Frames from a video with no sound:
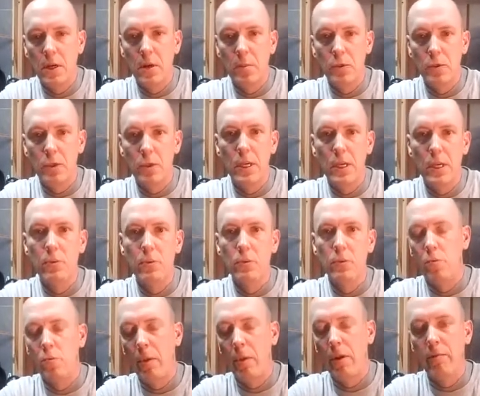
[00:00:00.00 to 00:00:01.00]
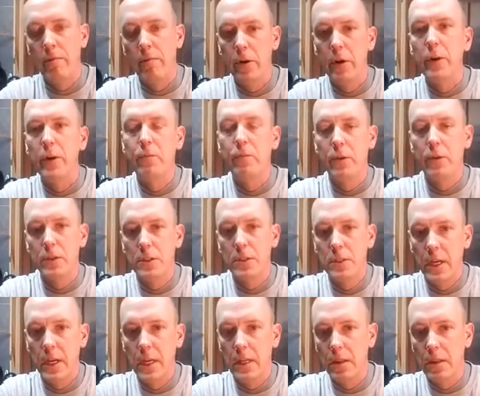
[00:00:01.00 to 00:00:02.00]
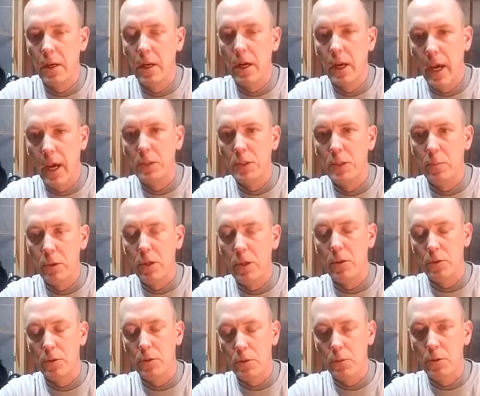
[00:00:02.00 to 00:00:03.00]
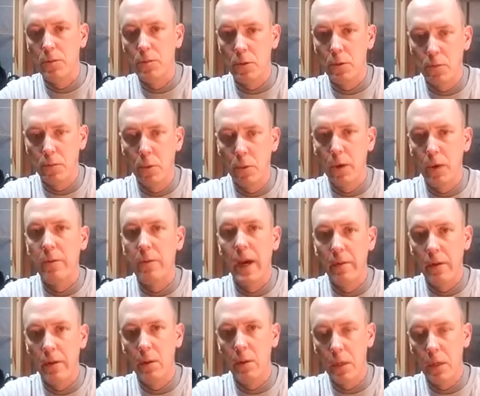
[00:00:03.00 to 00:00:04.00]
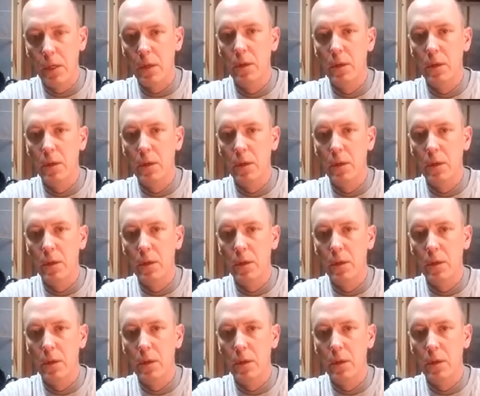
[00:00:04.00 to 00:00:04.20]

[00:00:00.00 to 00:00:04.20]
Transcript: So his was my very first set that I actually built. So it was for a 45 MB.